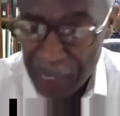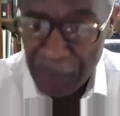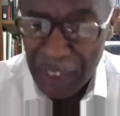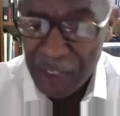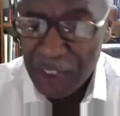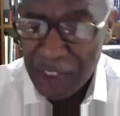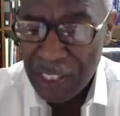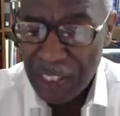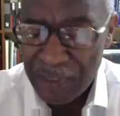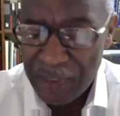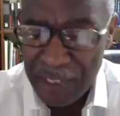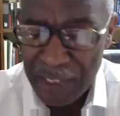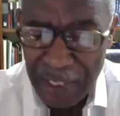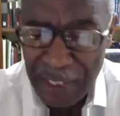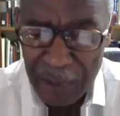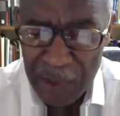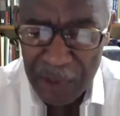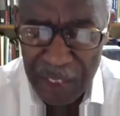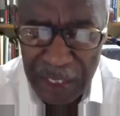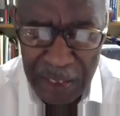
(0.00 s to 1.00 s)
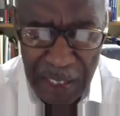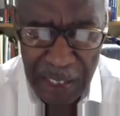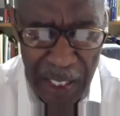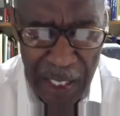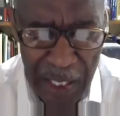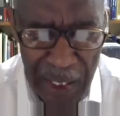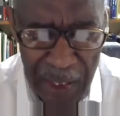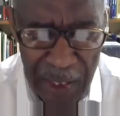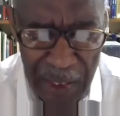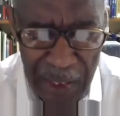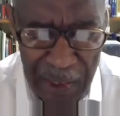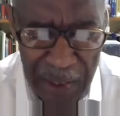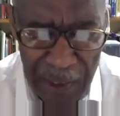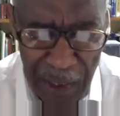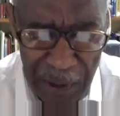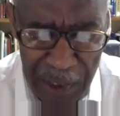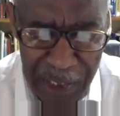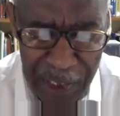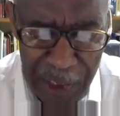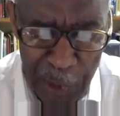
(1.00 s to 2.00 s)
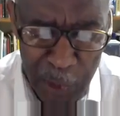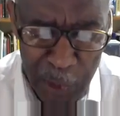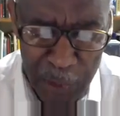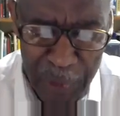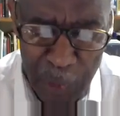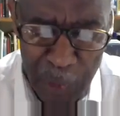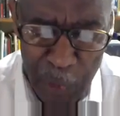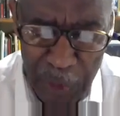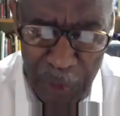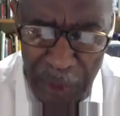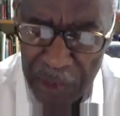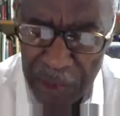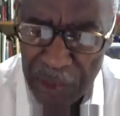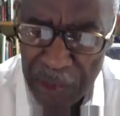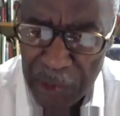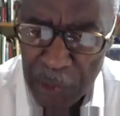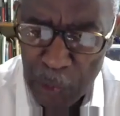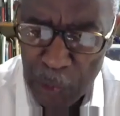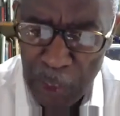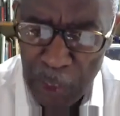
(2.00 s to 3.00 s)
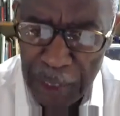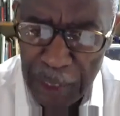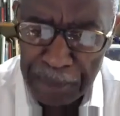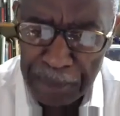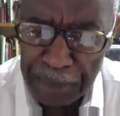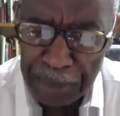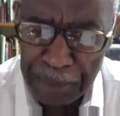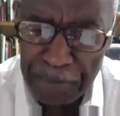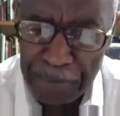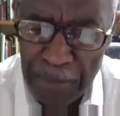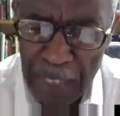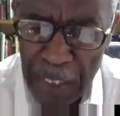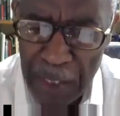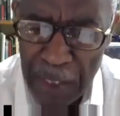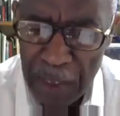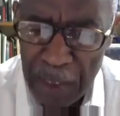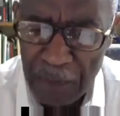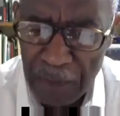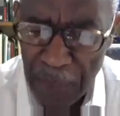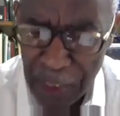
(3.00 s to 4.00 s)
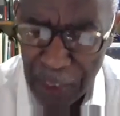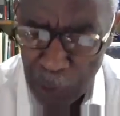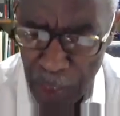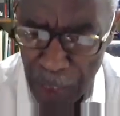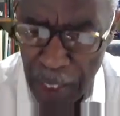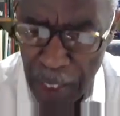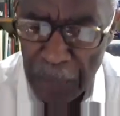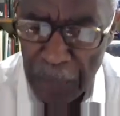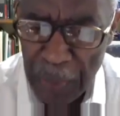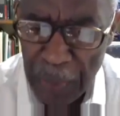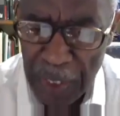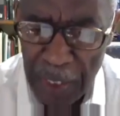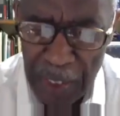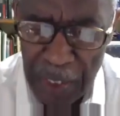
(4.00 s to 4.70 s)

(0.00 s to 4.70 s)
mentioned at the outset, Dr. Hill would be willing to follow up